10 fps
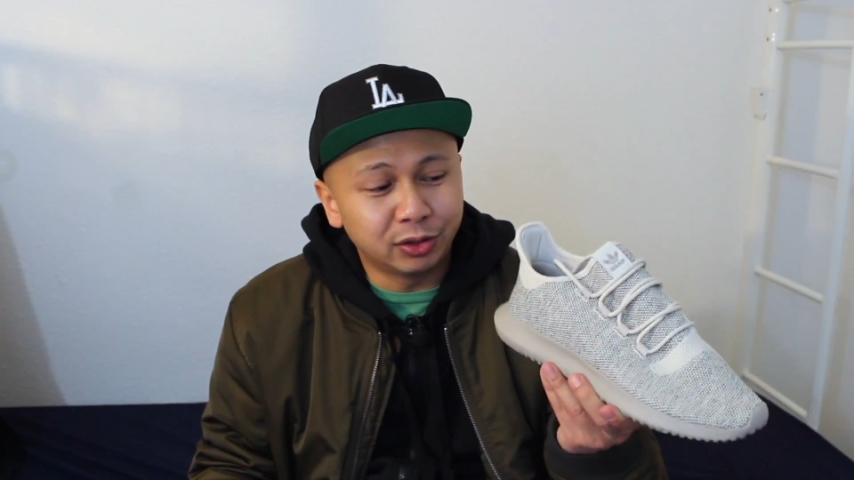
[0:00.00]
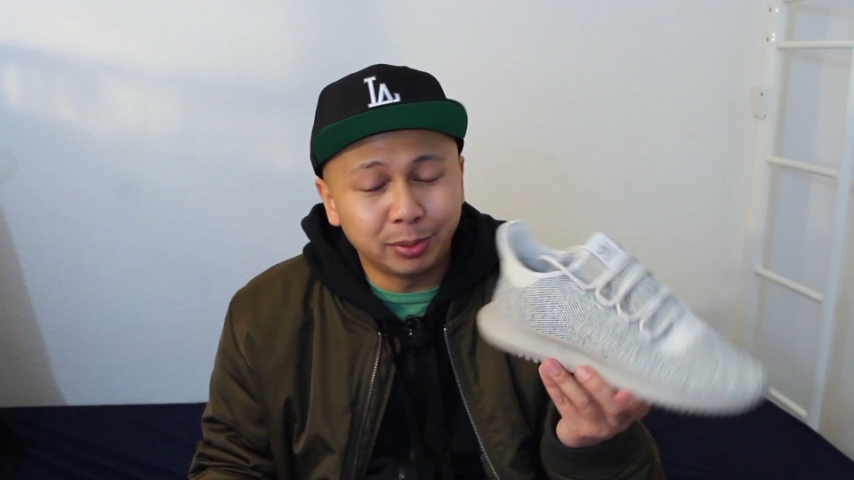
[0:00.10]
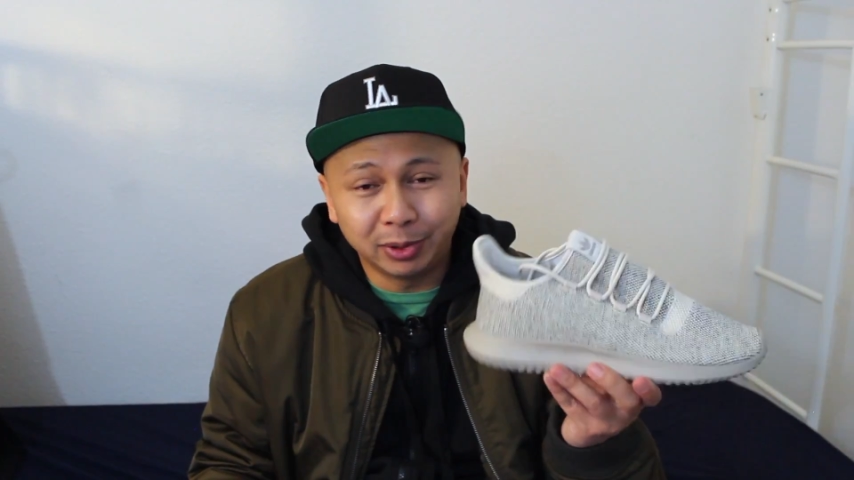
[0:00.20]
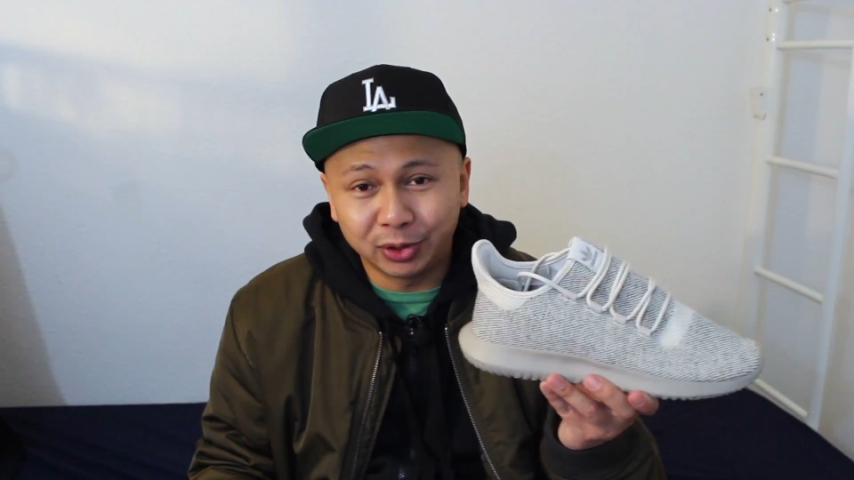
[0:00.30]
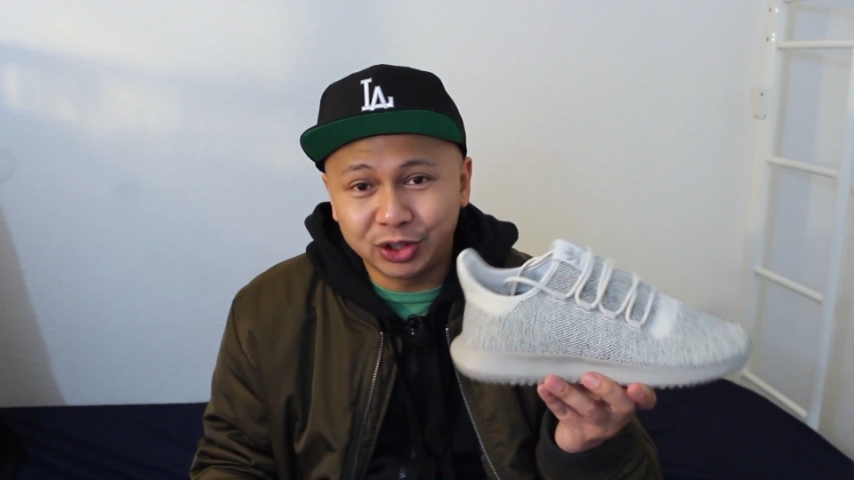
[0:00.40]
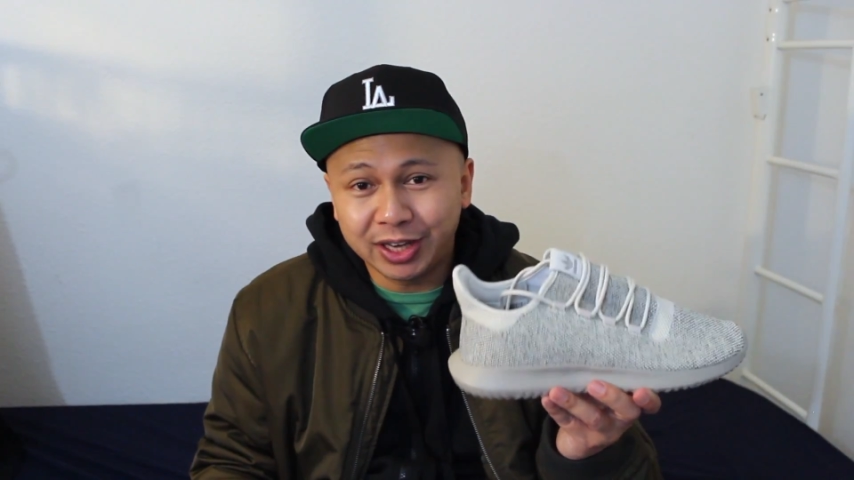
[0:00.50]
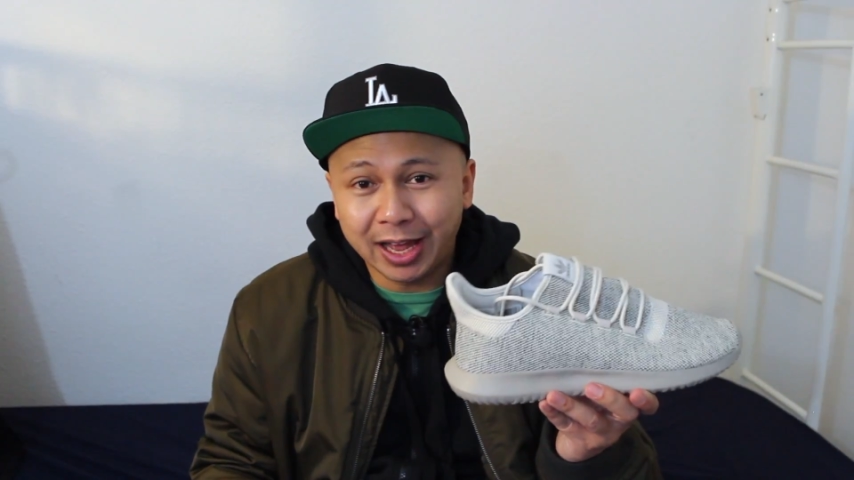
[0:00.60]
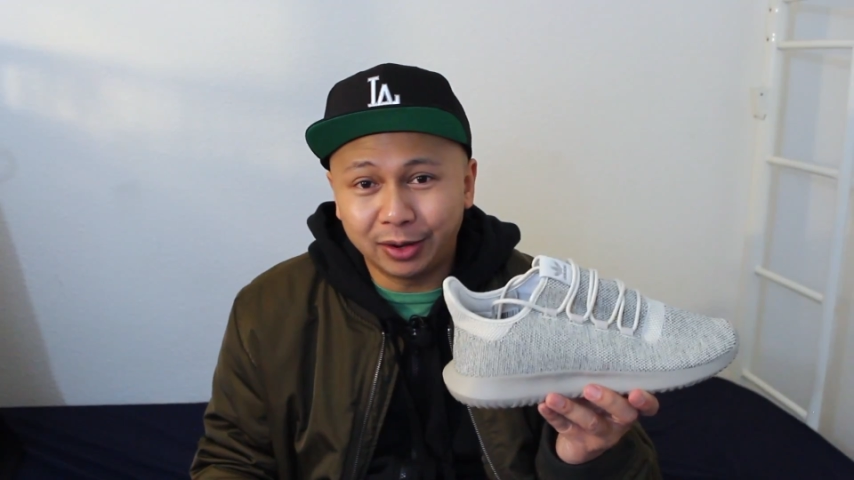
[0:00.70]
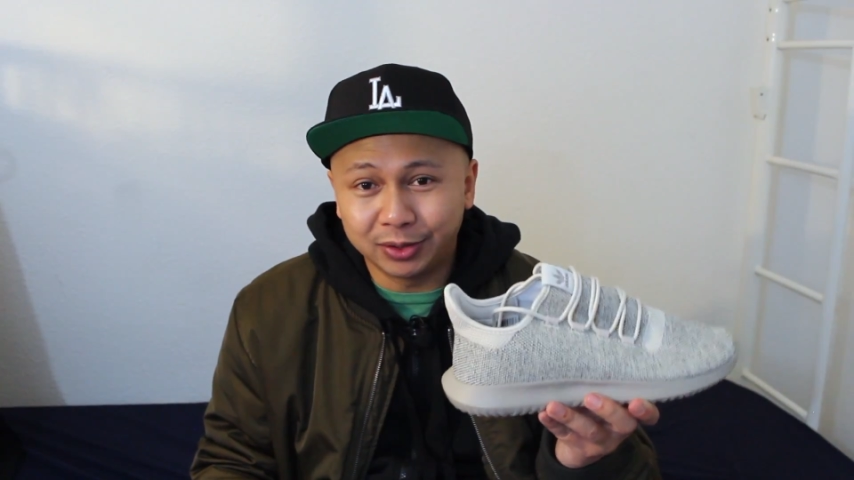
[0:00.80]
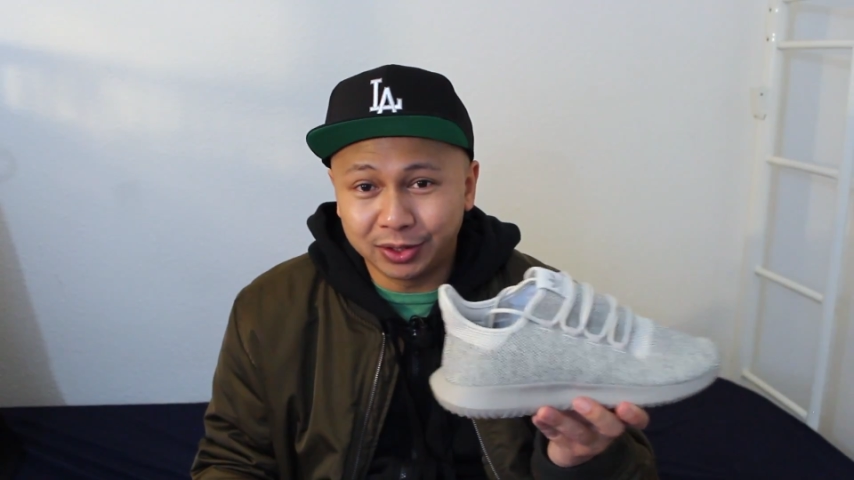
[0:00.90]
tubular
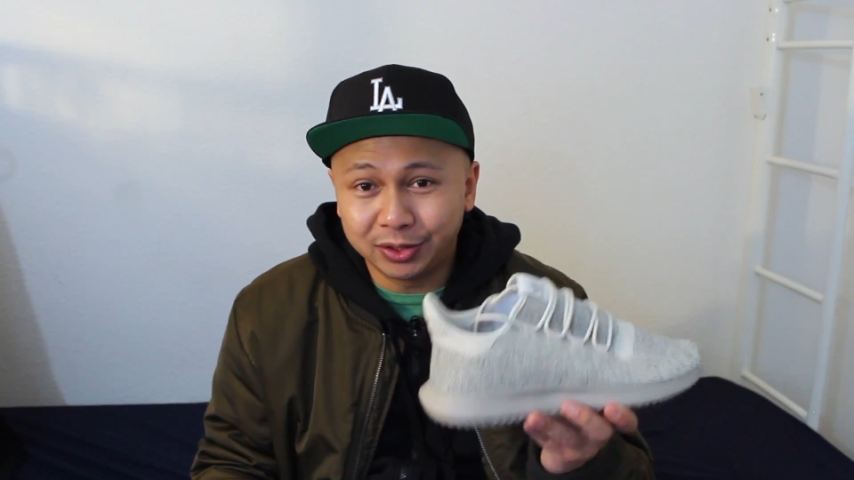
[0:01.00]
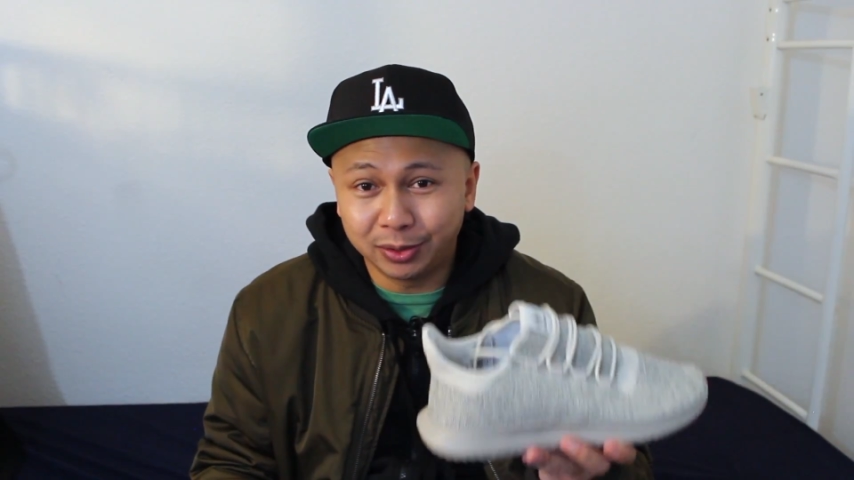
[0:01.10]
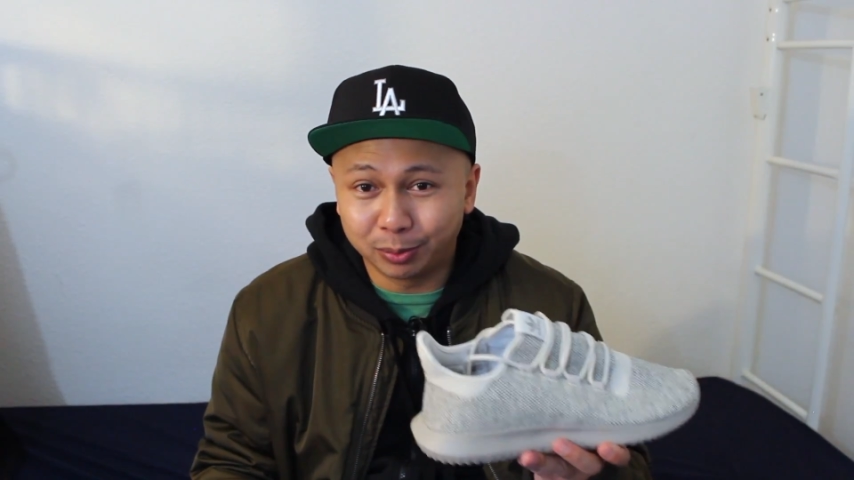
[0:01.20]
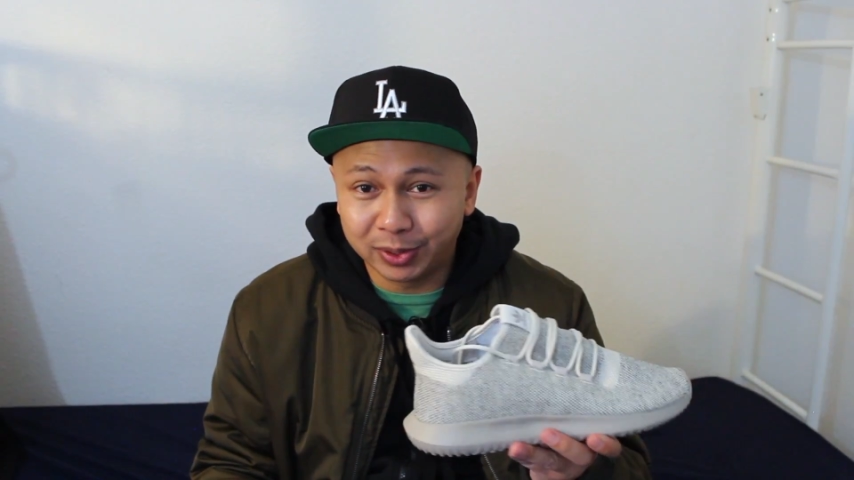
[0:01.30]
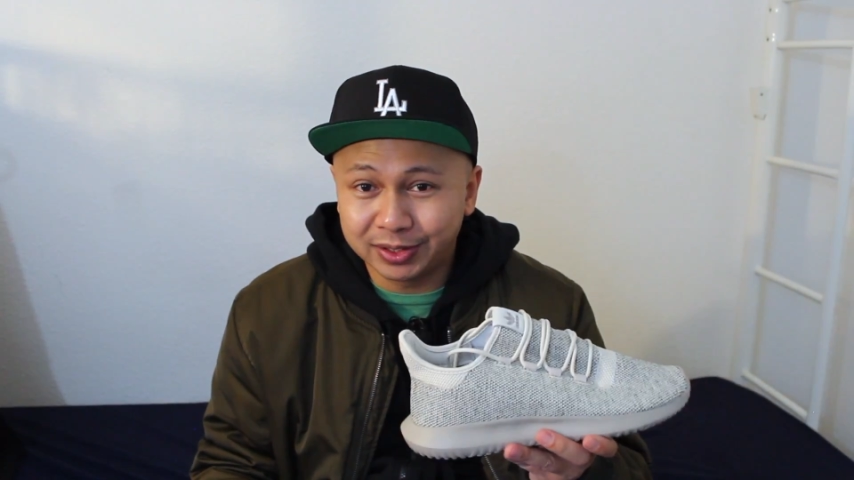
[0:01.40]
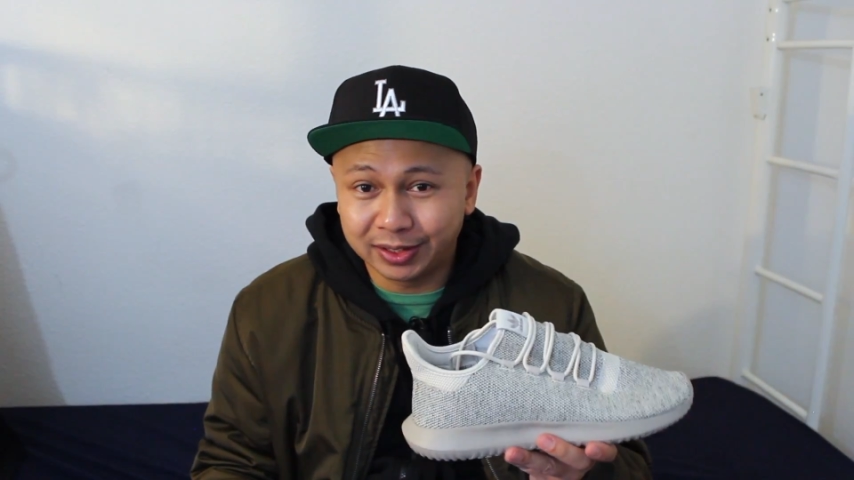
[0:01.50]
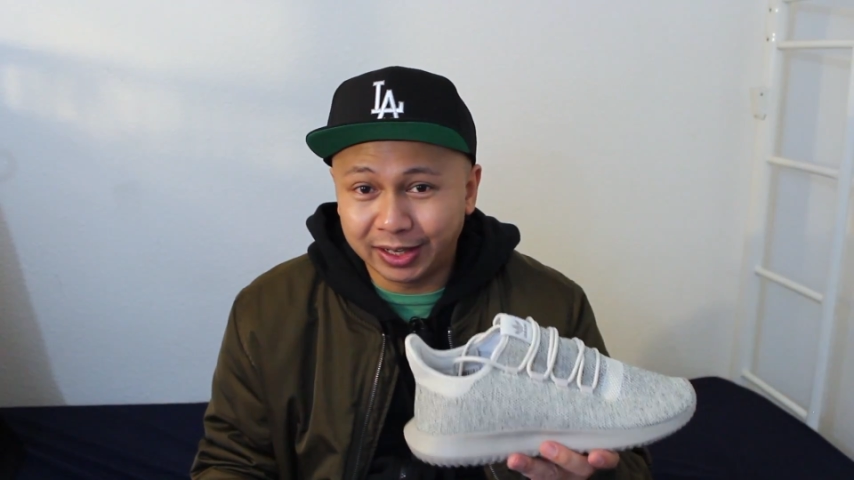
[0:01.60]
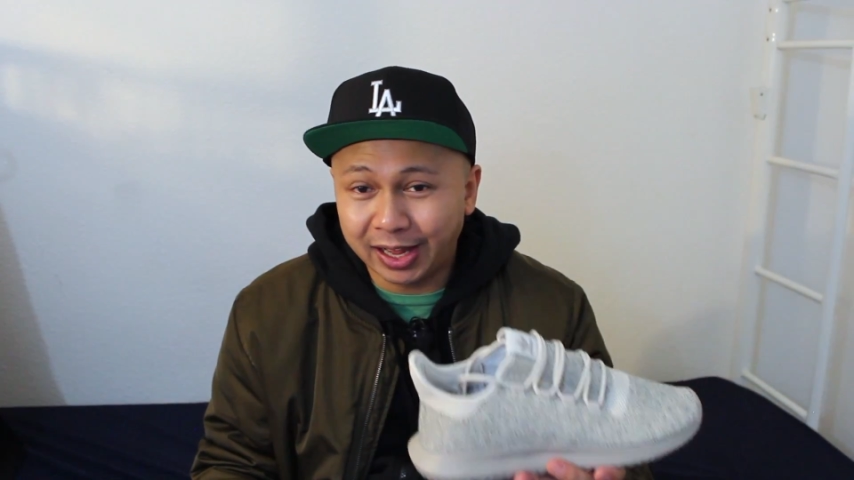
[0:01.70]
shadows until recently.